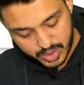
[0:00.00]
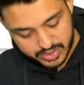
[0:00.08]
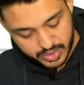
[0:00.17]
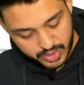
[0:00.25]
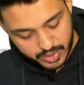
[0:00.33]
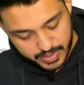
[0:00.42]
going
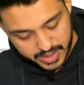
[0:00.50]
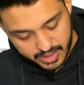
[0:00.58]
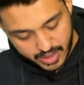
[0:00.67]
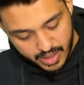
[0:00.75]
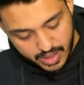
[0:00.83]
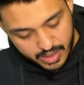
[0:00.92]
to be the
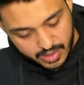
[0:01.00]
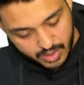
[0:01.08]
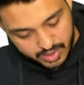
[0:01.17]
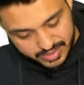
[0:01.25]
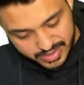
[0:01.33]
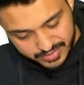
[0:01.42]

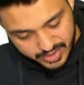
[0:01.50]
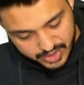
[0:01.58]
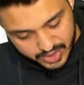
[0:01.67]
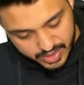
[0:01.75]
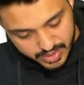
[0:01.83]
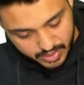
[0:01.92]
causative agent?
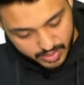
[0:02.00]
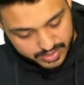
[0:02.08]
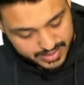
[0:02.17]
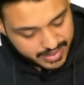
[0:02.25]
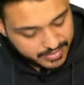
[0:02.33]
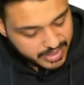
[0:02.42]
The
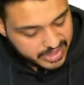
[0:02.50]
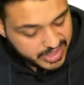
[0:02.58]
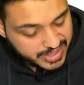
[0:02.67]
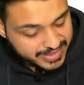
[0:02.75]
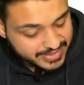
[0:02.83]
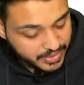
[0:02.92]
causative agent is
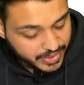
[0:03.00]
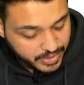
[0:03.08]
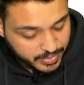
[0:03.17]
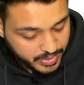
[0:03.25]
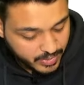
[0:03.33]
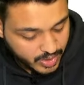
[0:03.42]
going to be
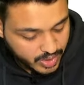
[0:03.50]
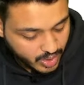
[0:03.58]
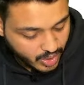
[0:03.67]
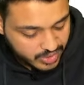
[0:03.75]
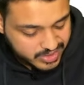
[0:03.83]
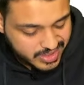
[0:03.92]
what?
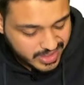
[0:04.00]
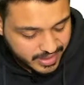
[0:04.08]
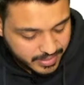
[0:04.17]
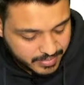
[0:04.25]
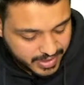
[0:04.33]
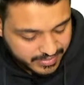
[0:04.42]
Clostridium
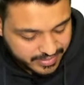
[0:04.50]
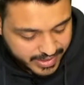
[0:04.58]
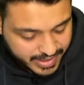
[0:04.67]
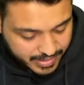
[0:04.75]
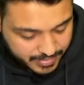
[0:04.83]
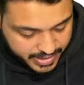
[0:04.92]
difficile,
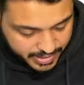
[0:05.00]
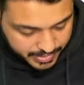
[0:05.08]
beta,